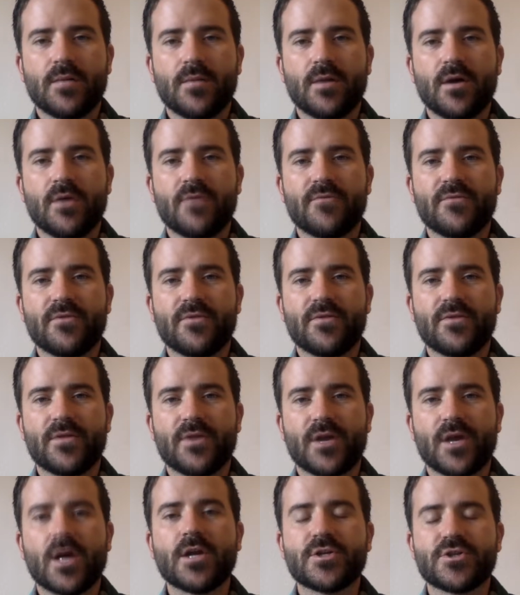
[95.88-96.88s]
of the
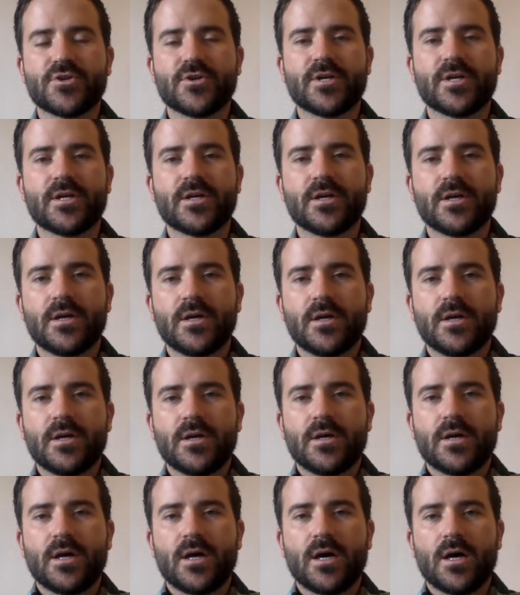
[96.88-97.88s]
country.
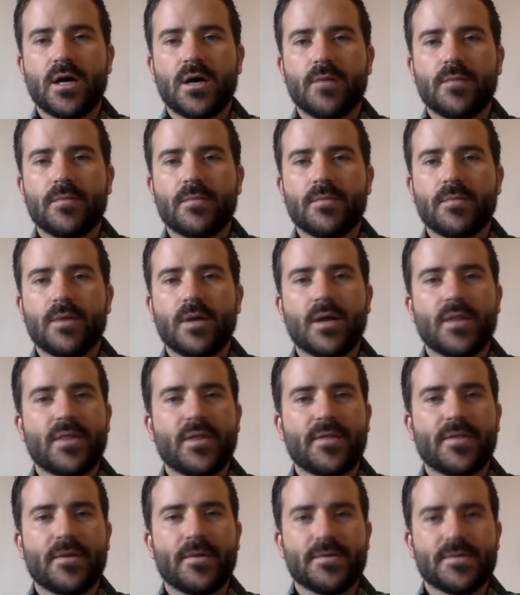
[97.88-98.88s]
I
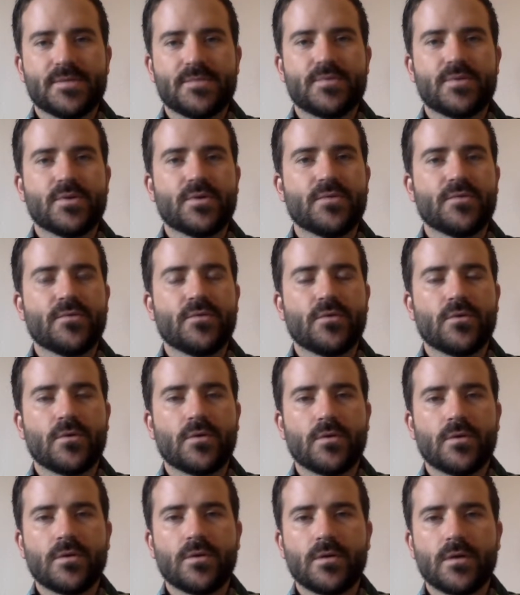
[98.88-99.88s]
thought that was a
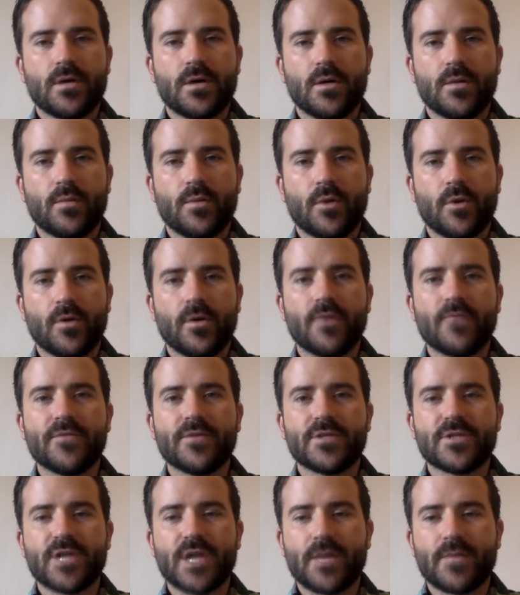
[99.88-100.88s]
beautiful part of the
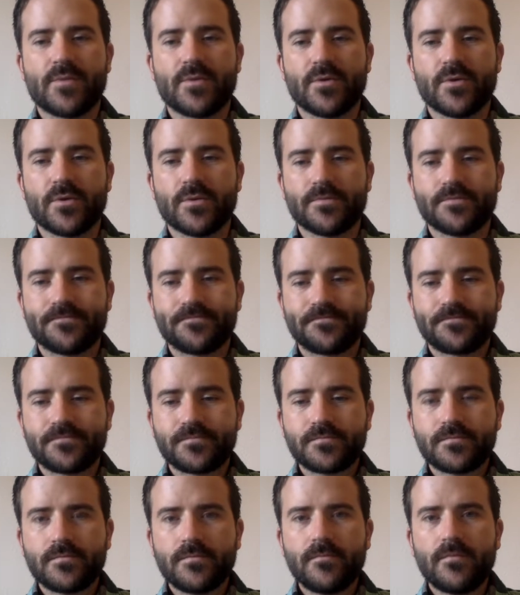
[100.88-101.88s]
chapter.
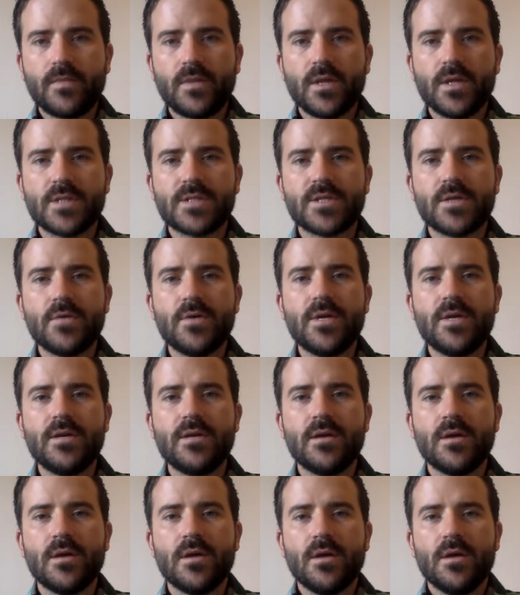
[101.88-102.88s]
And so
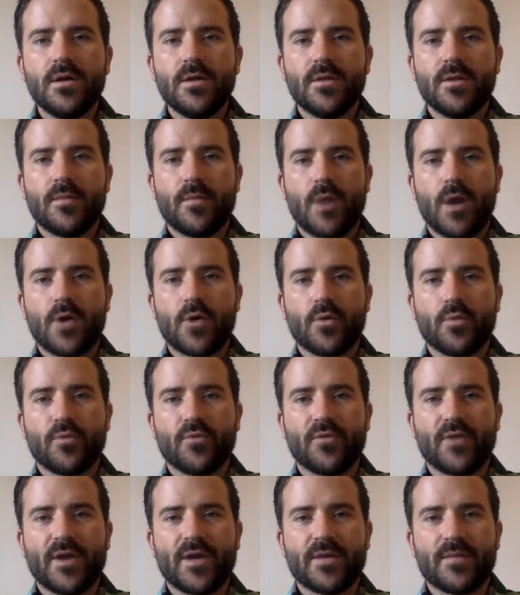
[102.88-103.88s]
in the model
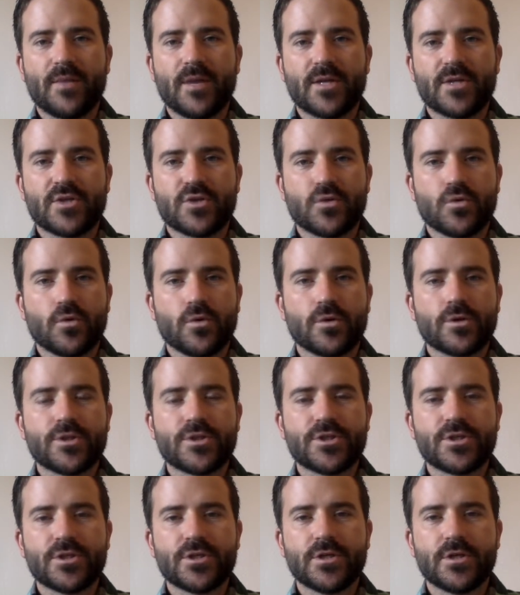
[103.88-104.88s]
provided by
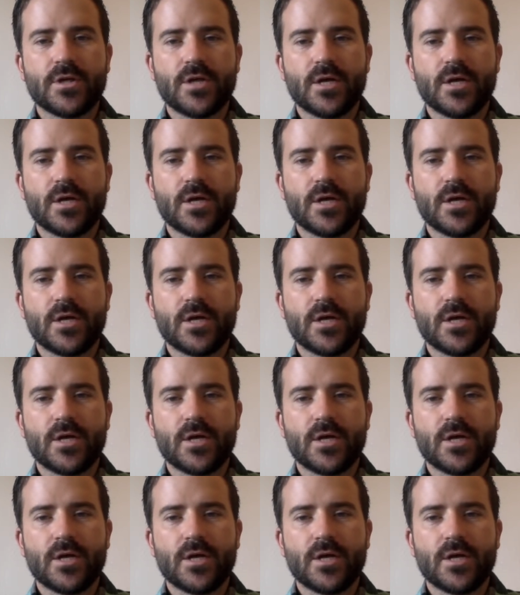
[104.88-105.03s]
George,